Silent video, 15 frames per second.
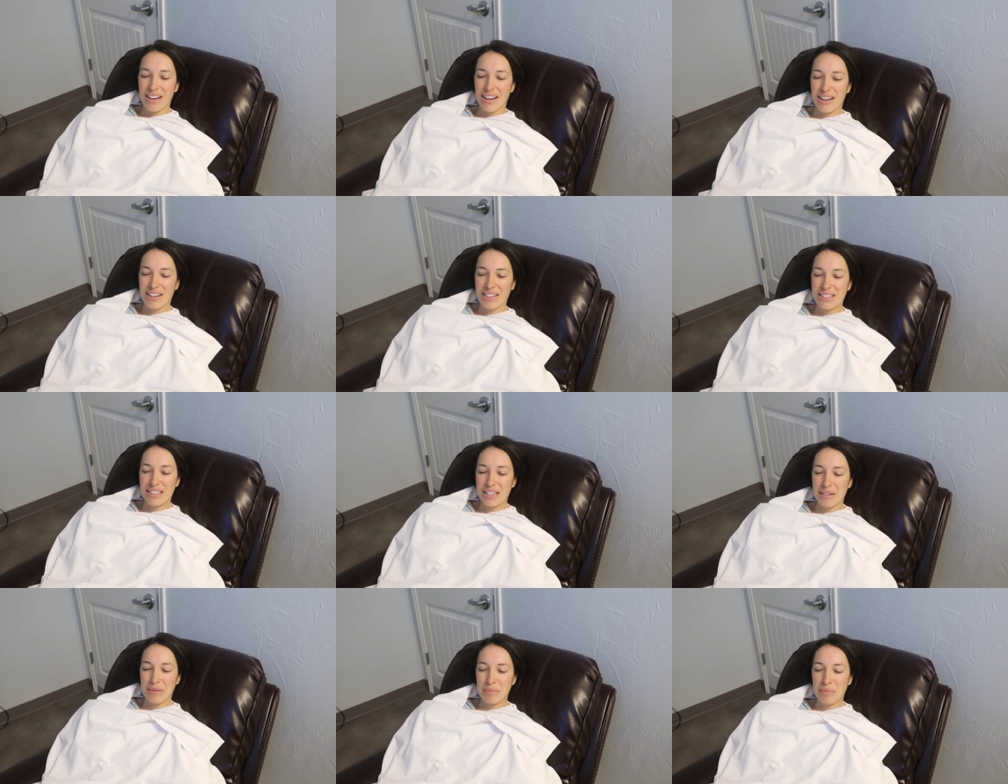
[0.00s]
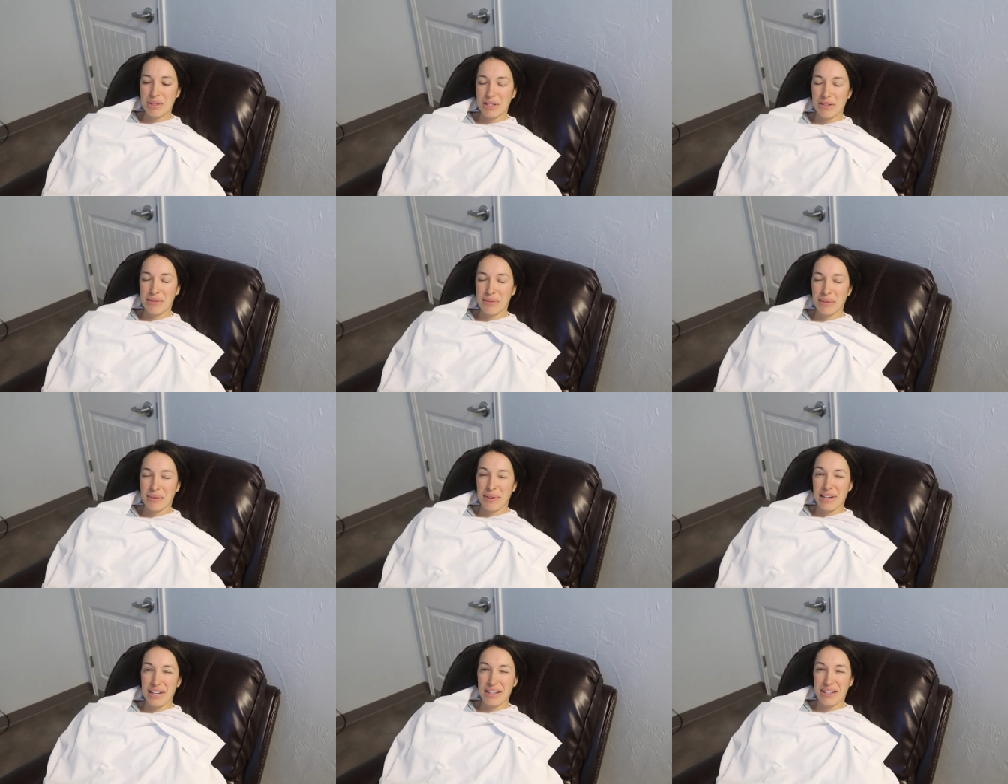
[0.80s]
Awesome. So we're
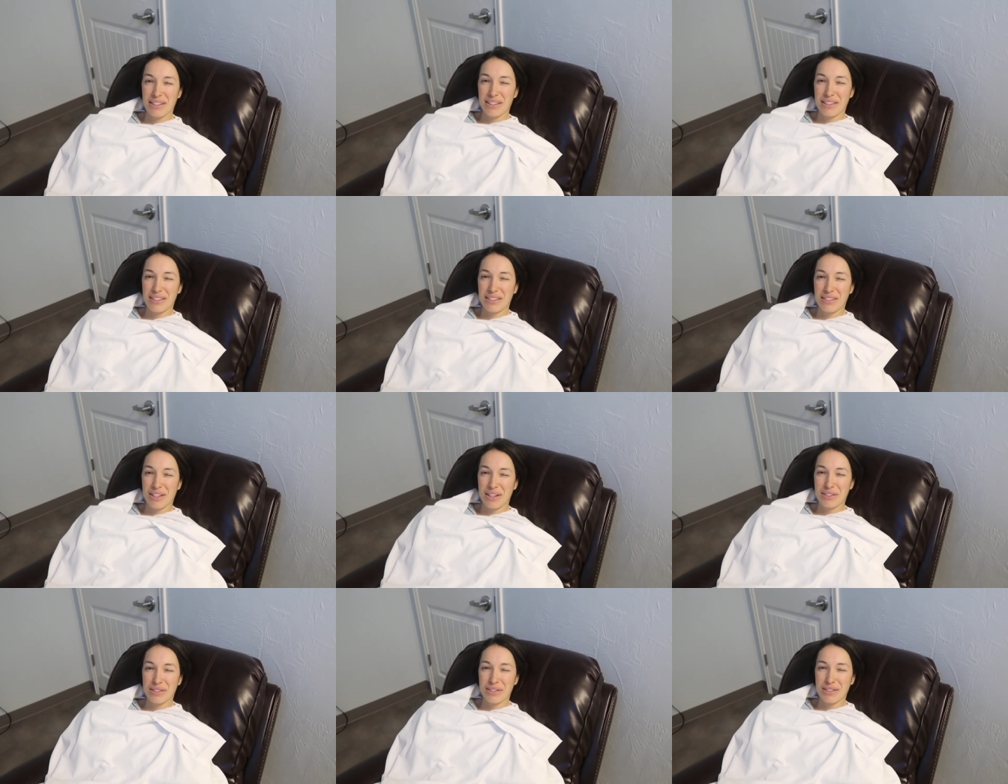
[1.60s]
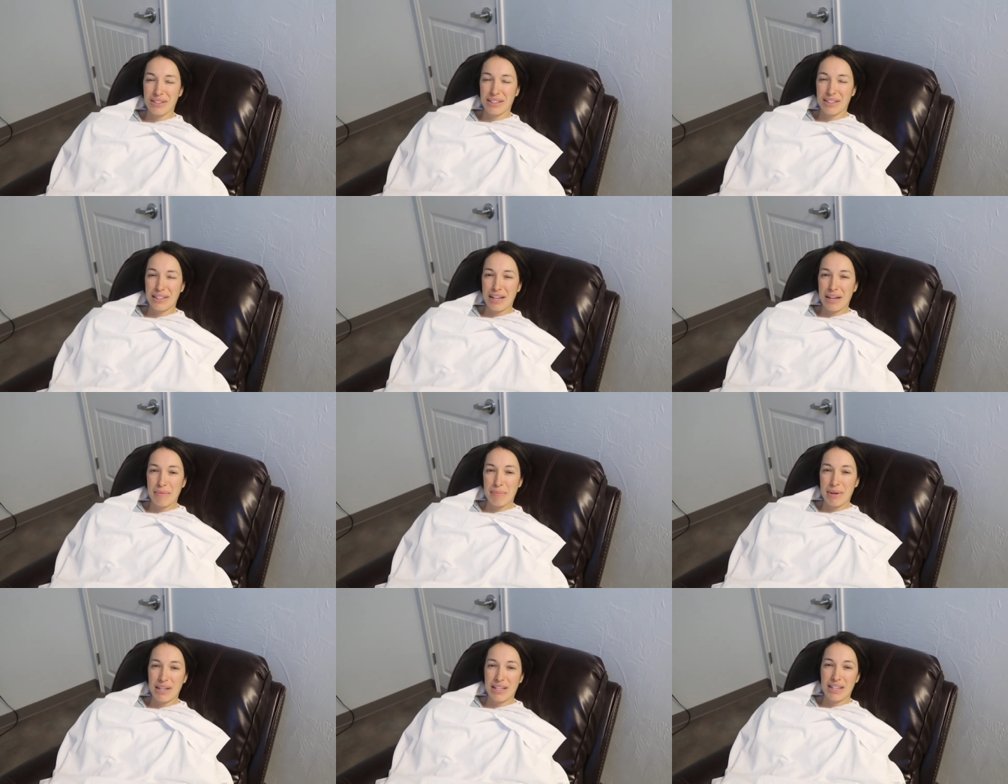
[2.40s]
waiting. The doctor's going to
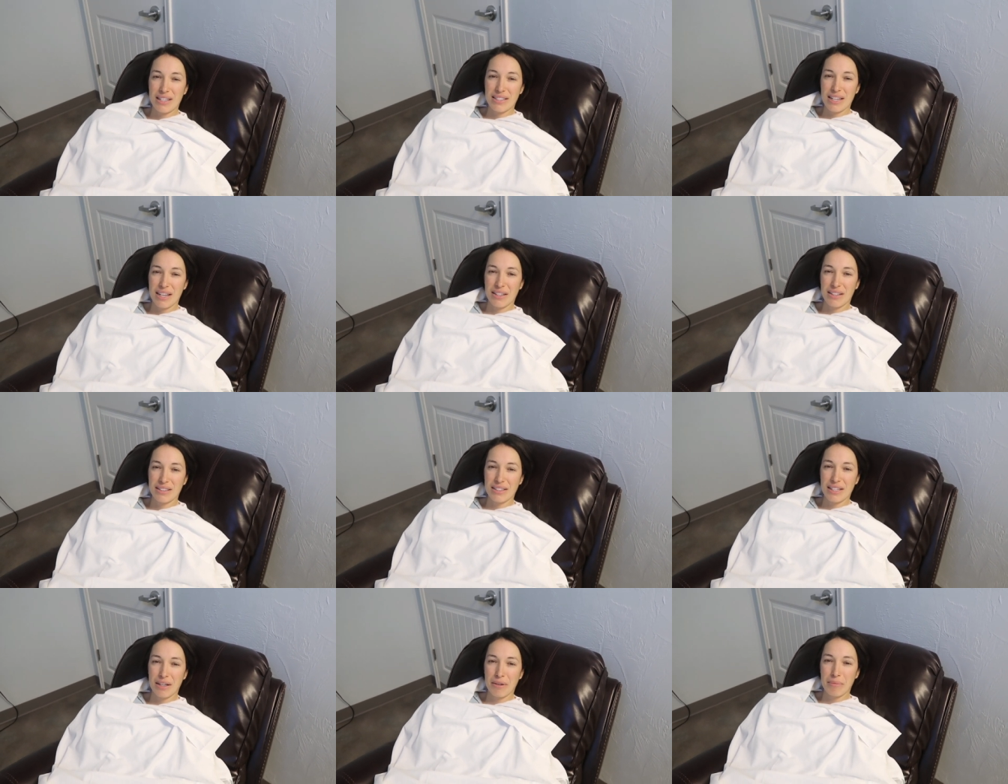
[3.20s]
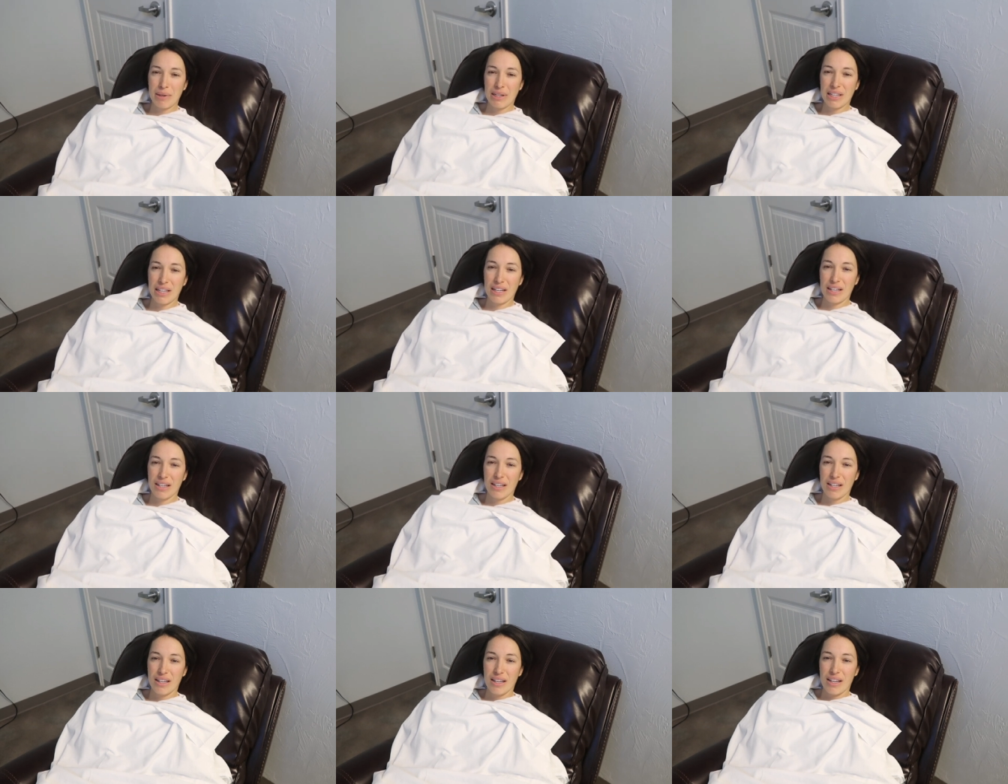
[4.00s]
come in and tell us how many
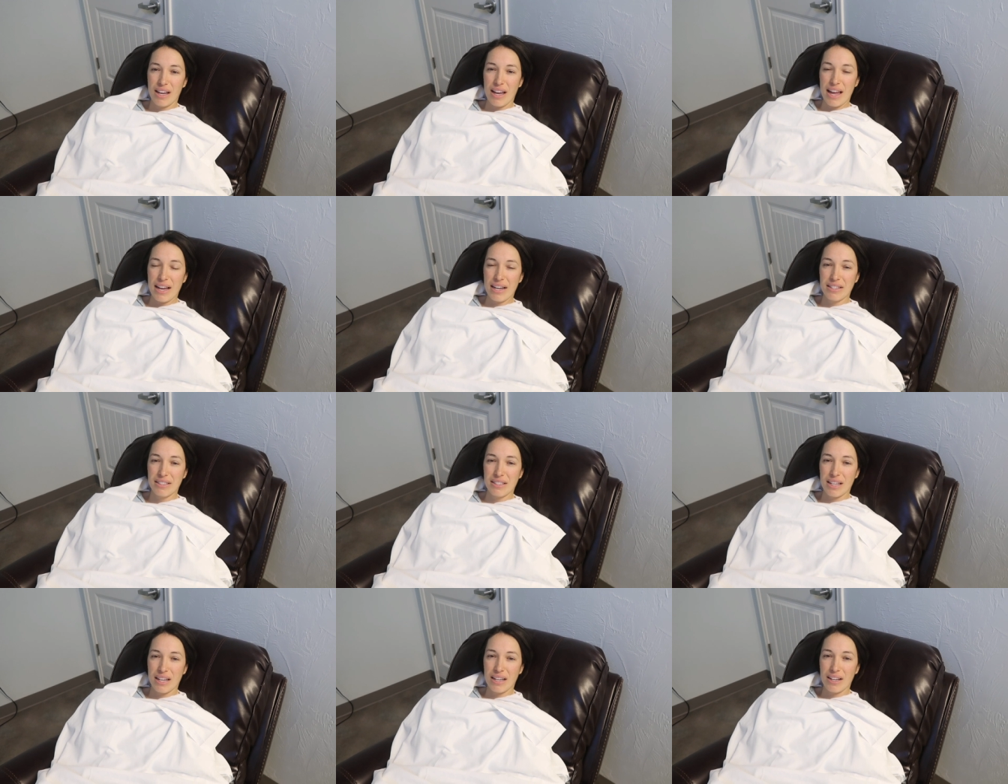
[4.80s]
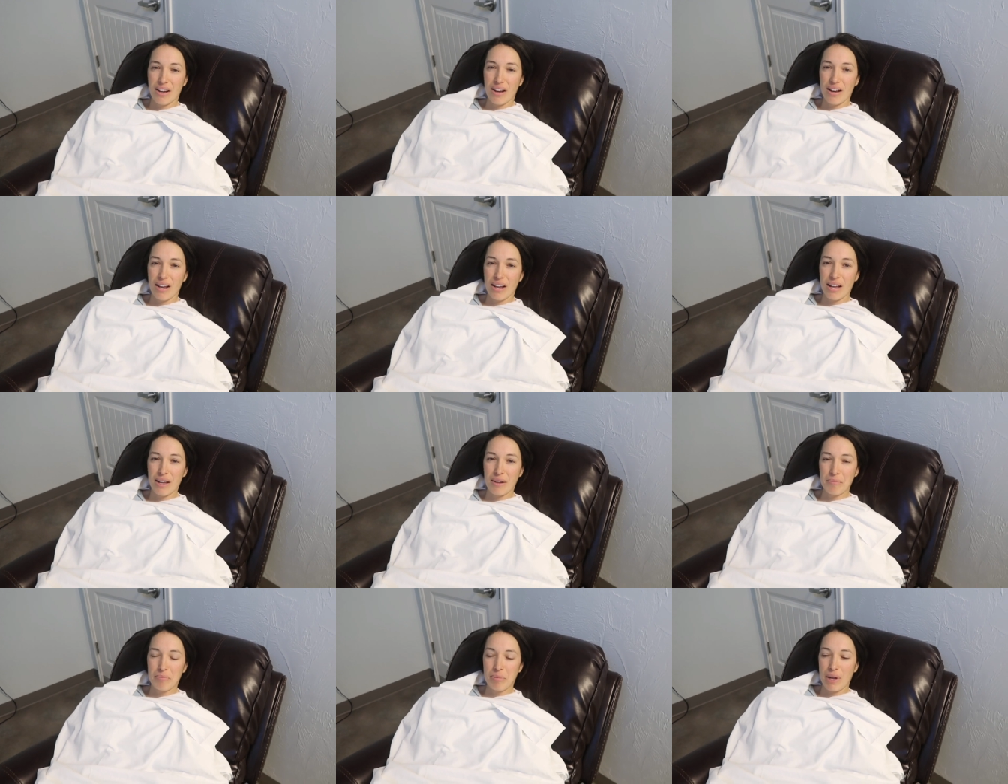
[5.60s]
eggs they
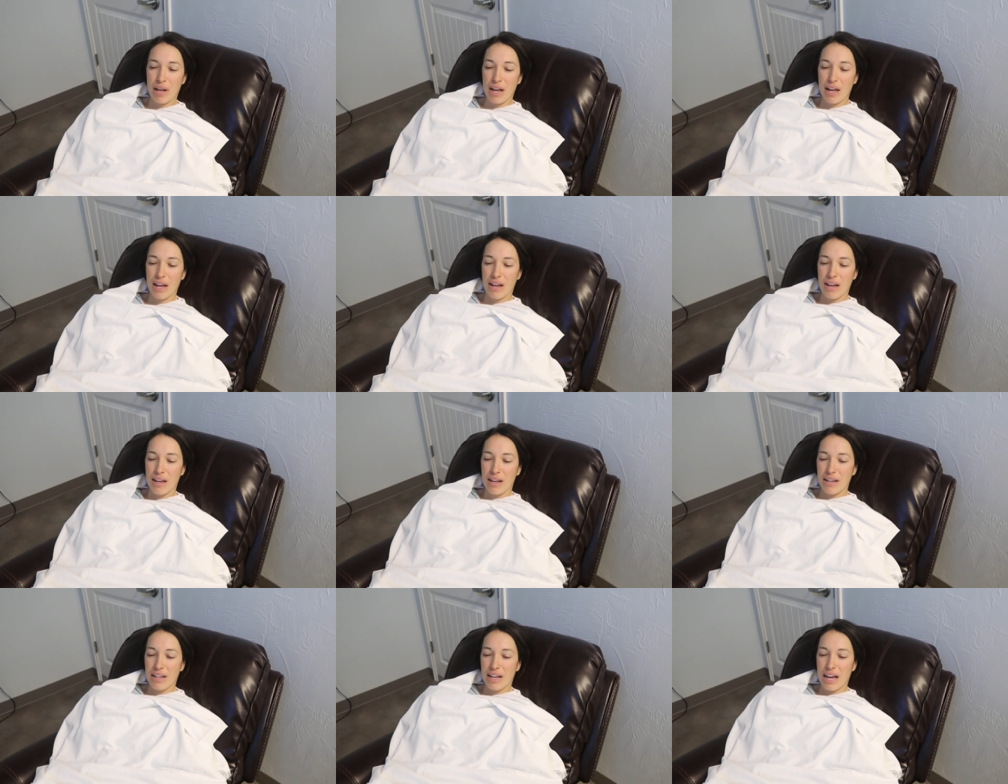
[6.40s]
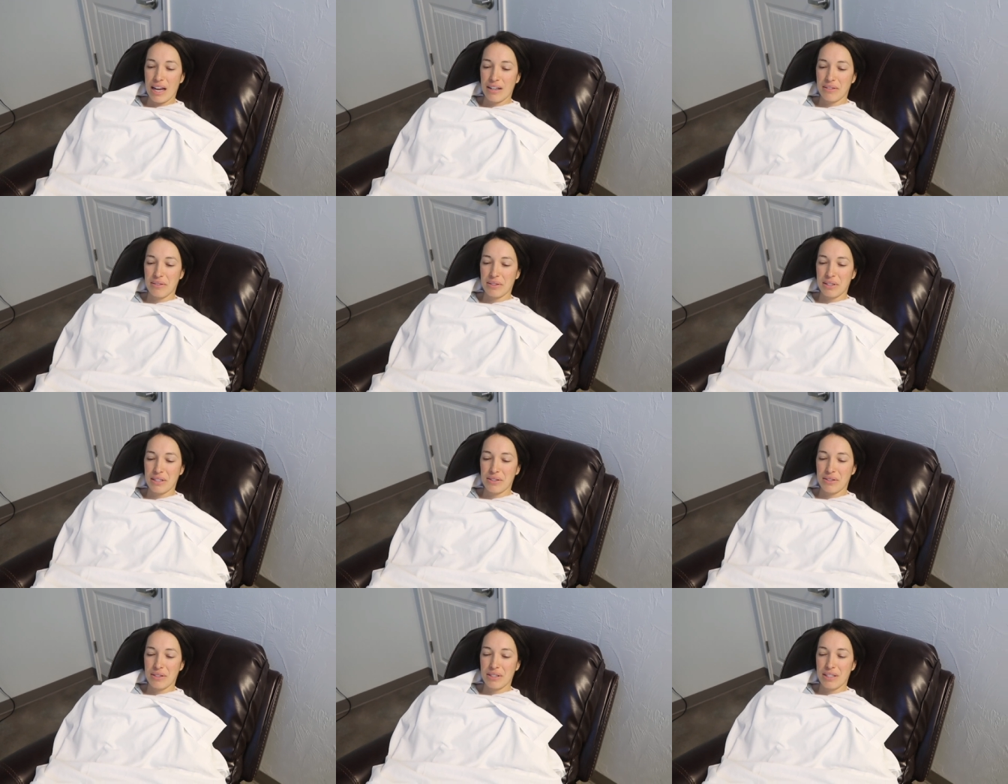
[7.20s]
got. But yeah, it was
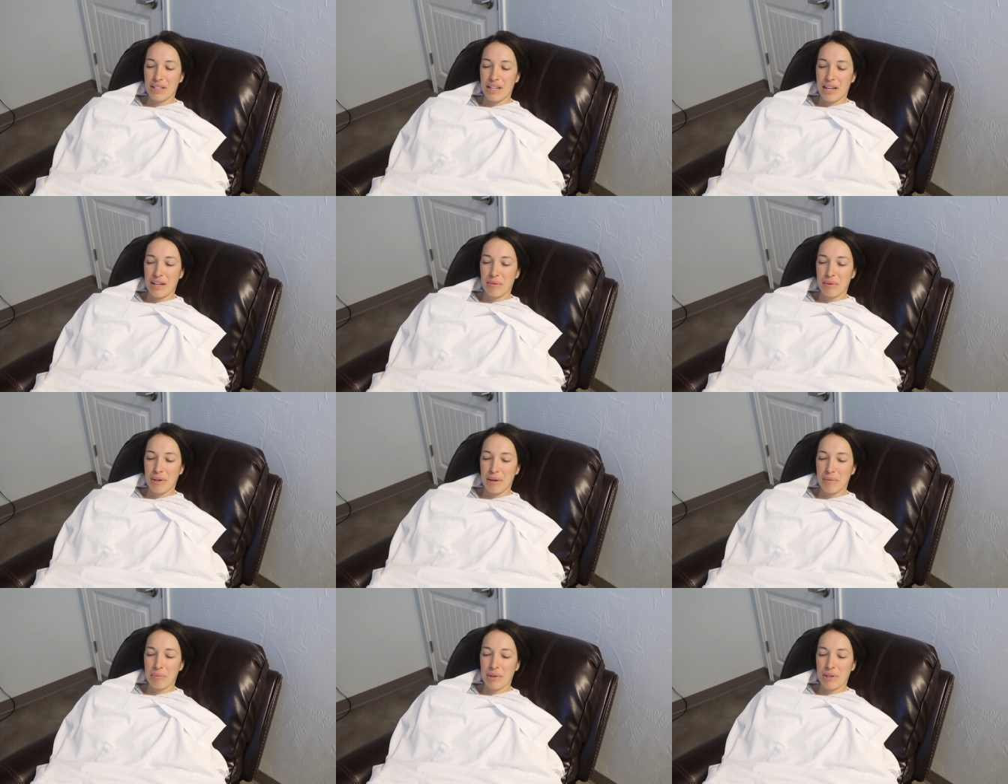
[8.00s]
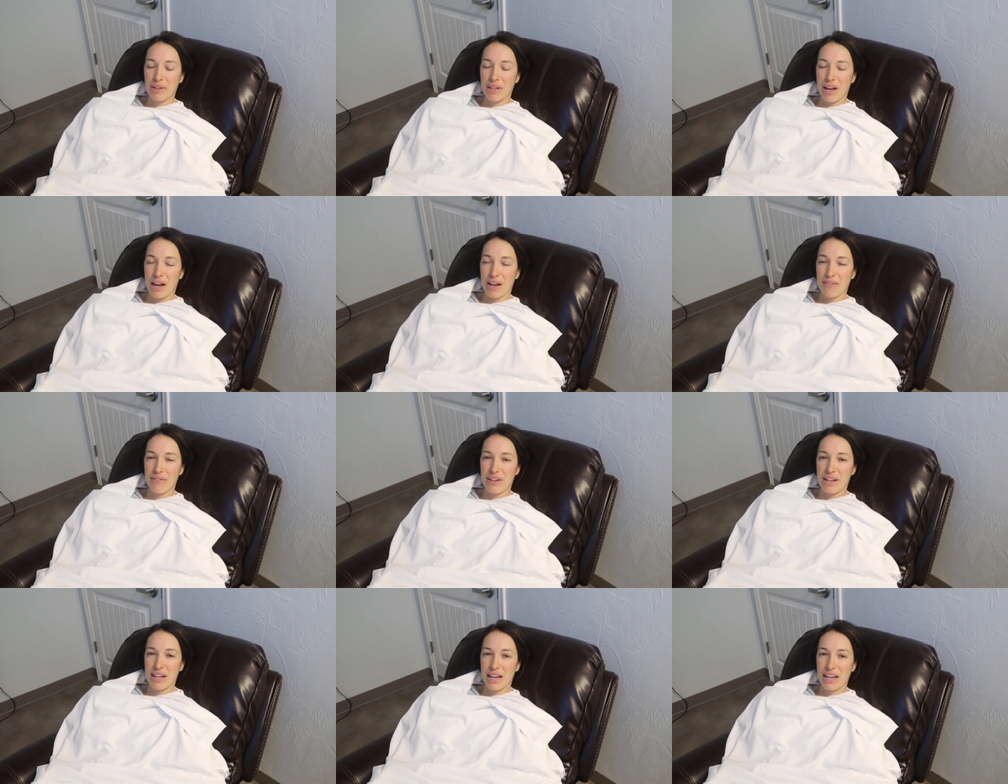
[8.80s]
interesting. They like put the IV
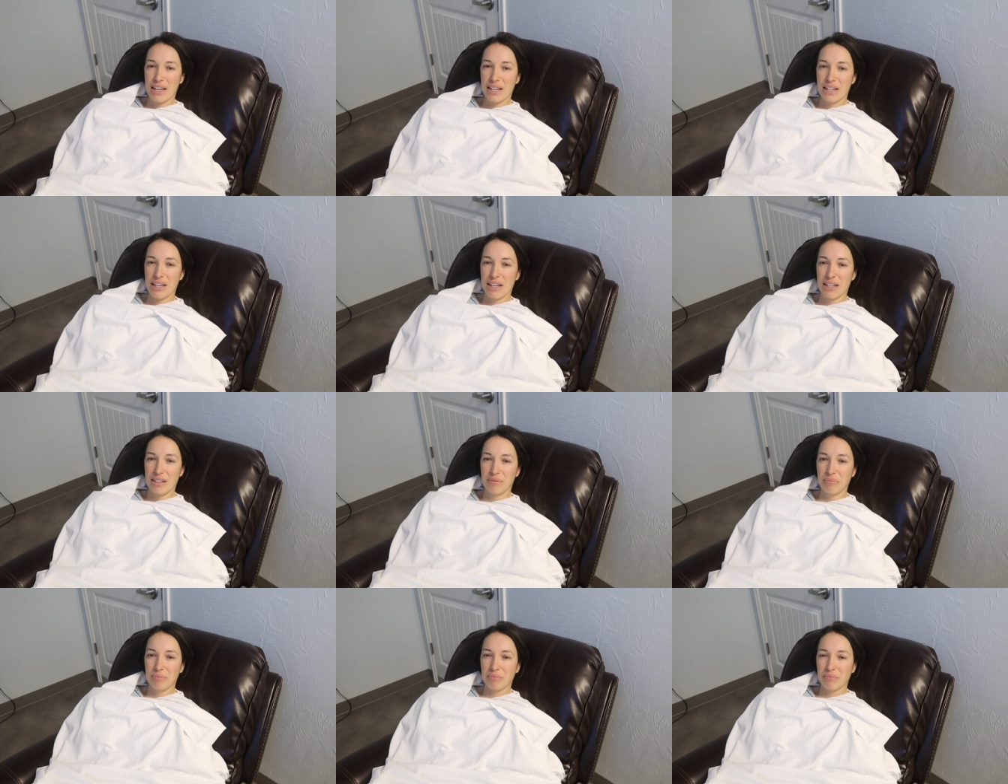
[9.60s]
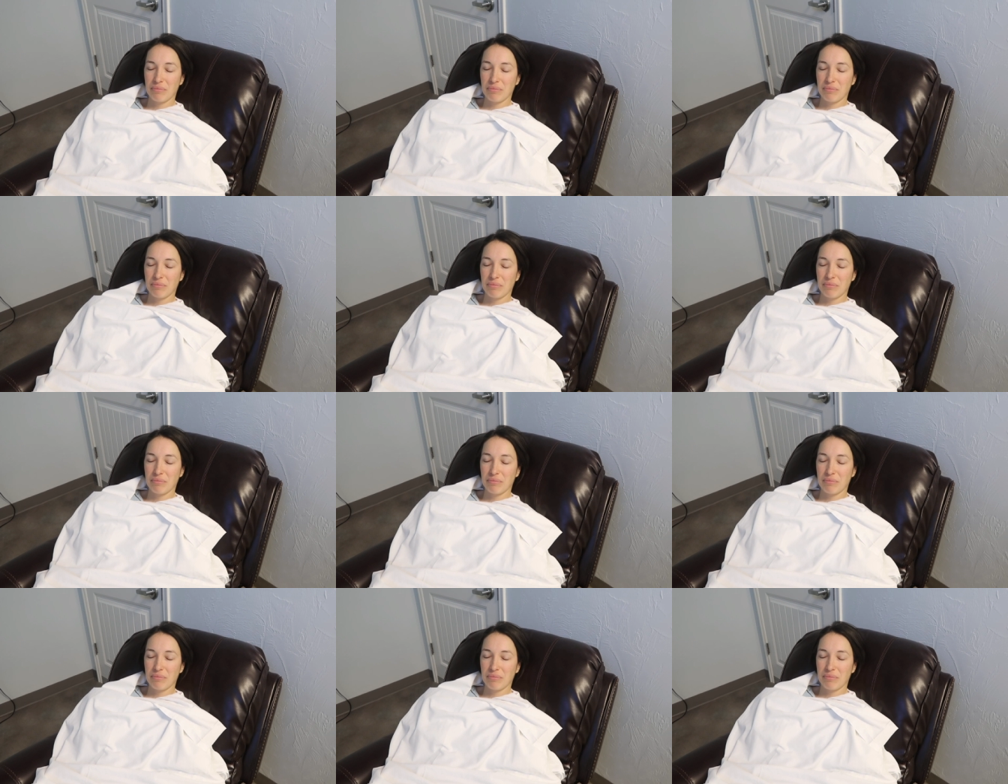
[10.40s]
in and